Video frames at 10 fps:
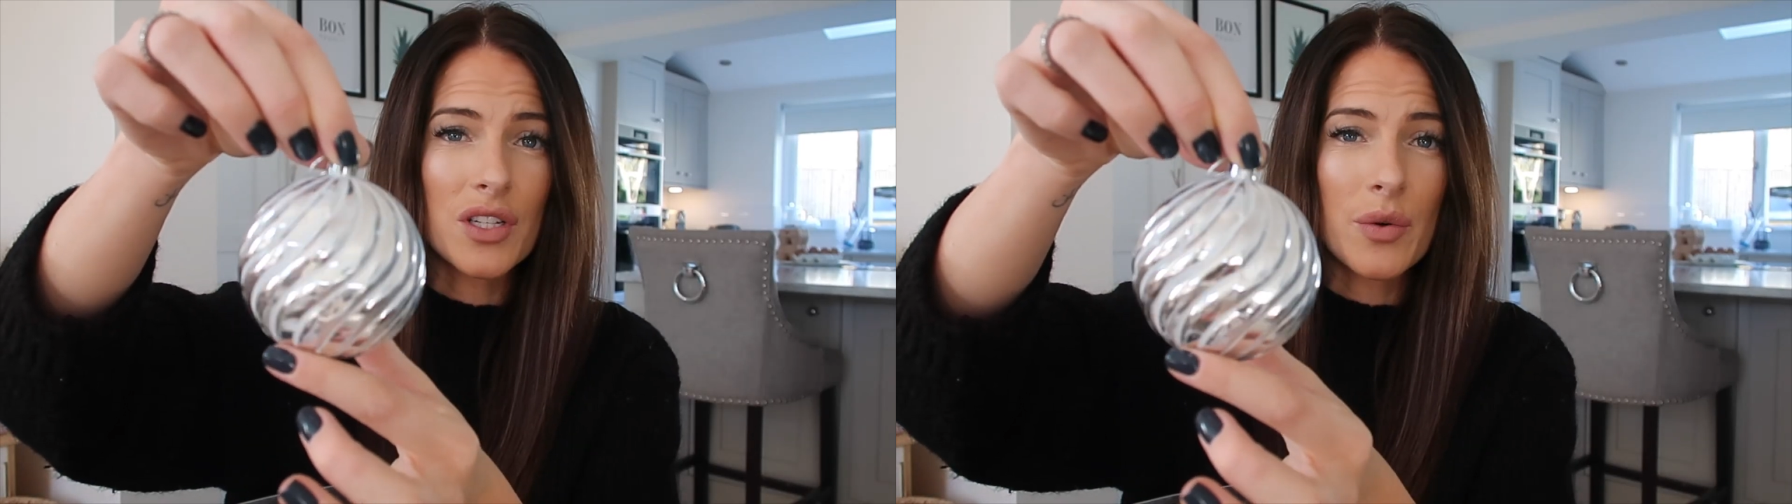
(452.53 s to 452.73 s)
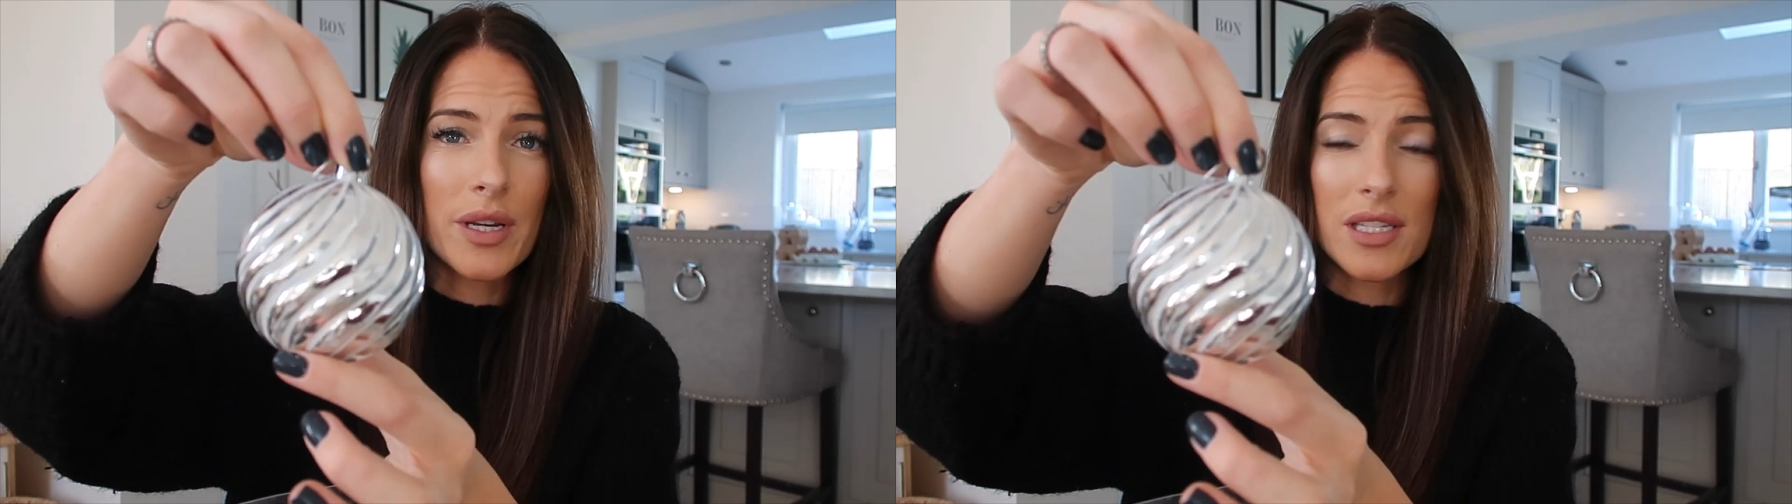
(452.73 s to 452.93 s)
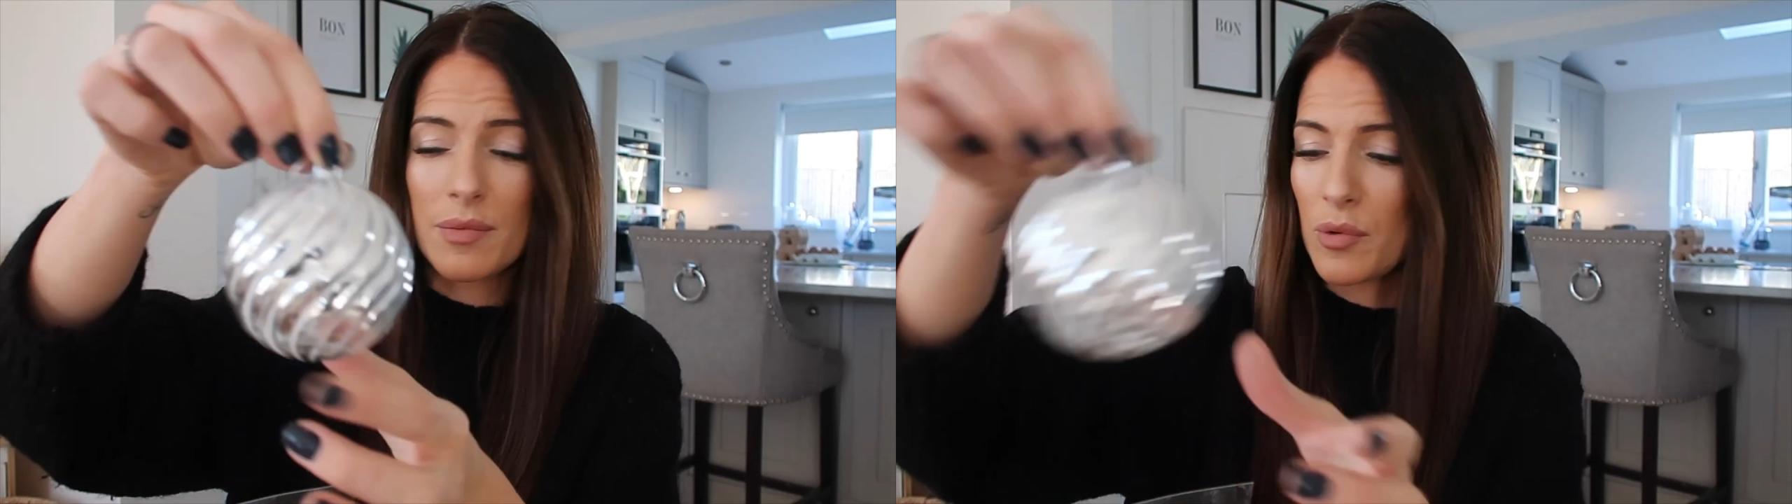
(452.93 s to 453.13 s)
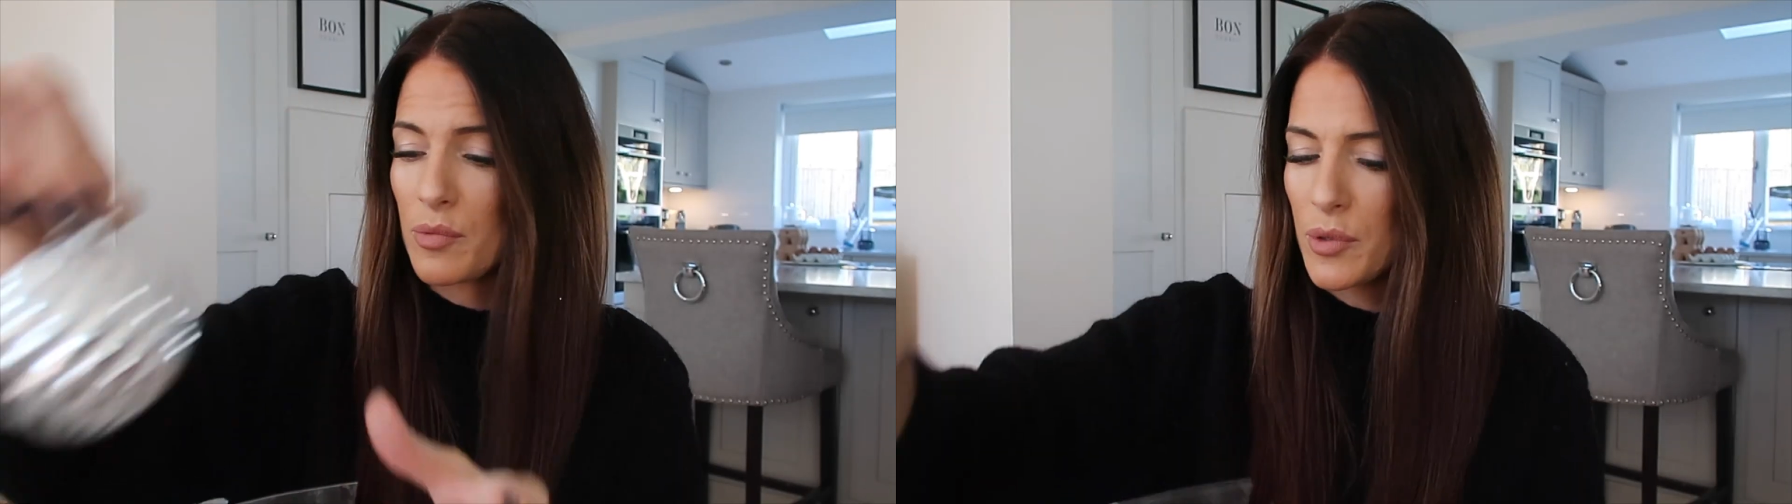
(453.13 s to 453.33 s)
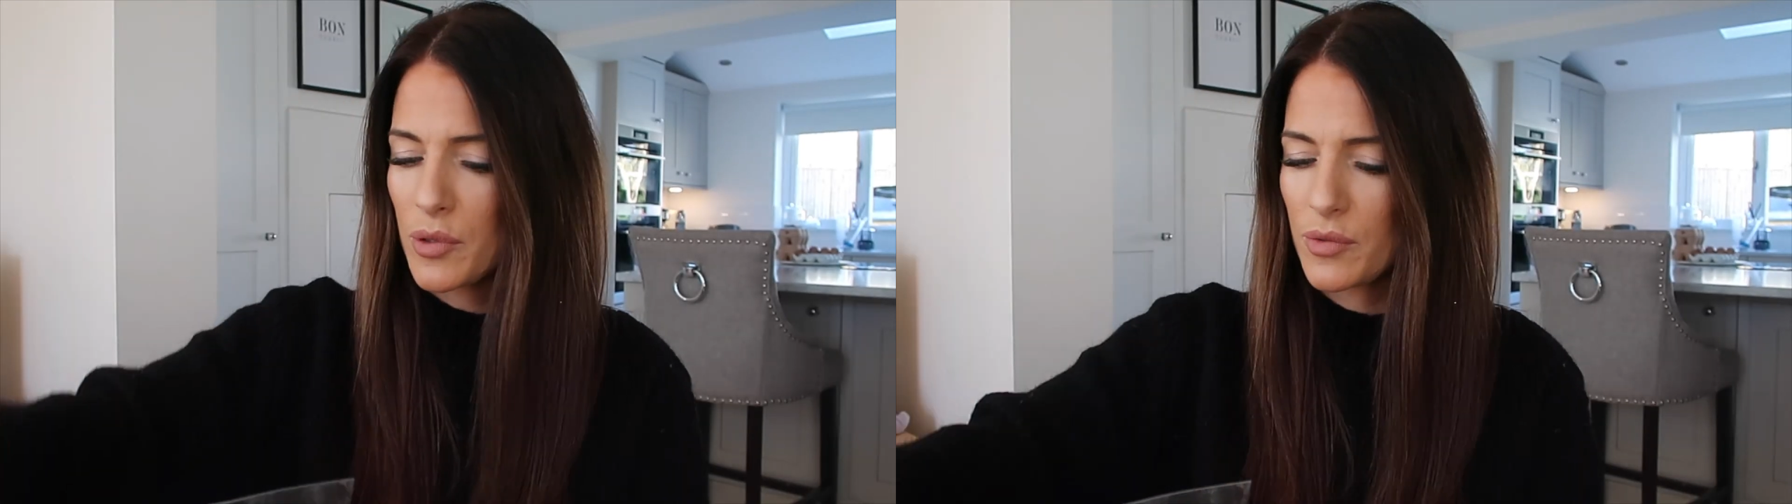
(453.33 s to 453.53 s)
twist
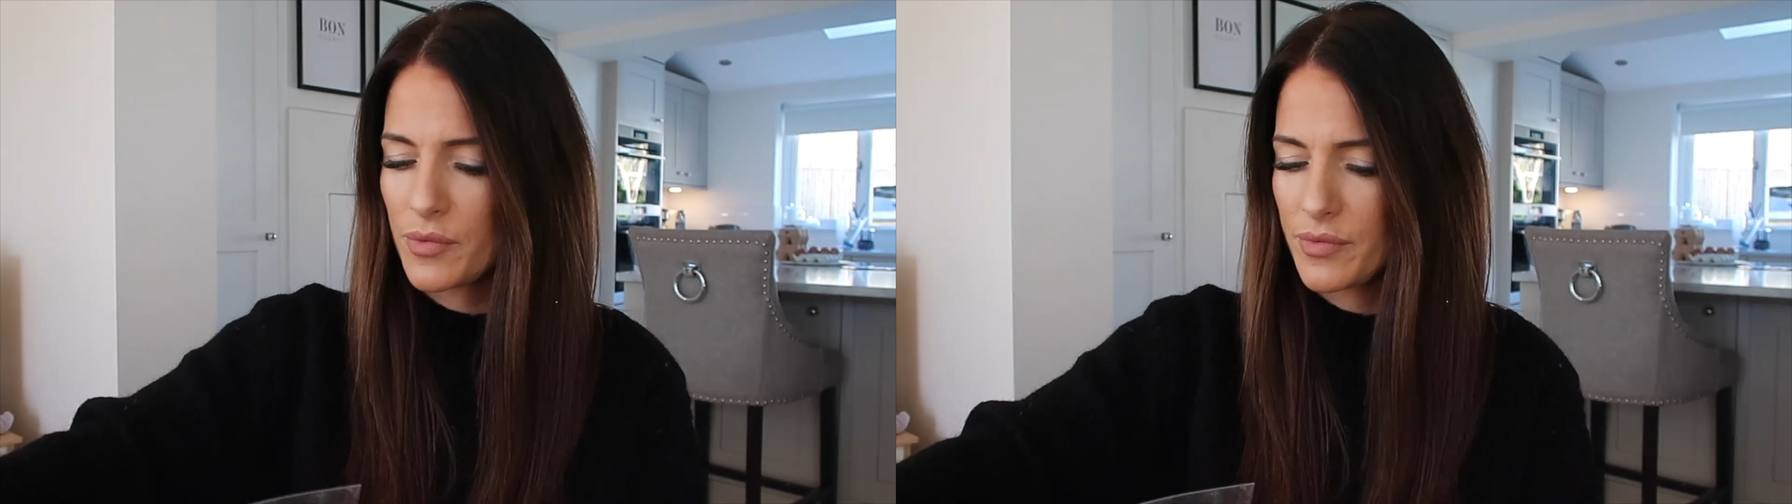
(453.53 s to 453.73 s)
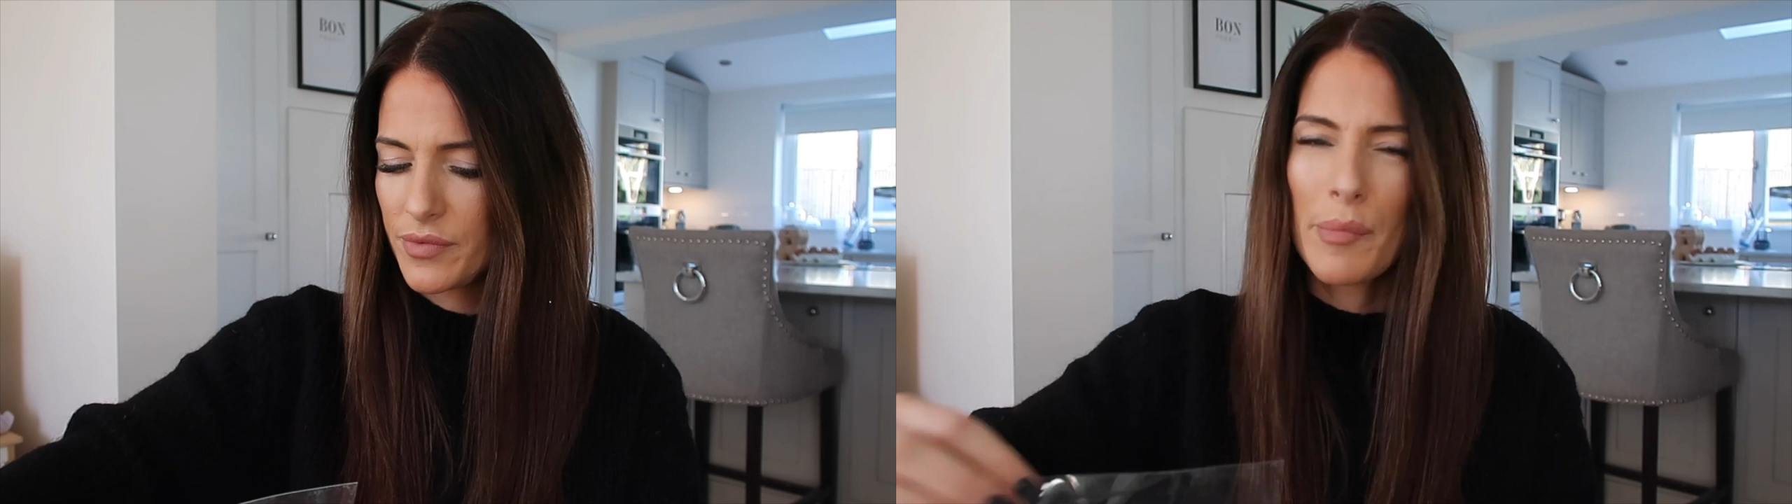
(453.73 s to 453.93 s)
bauble.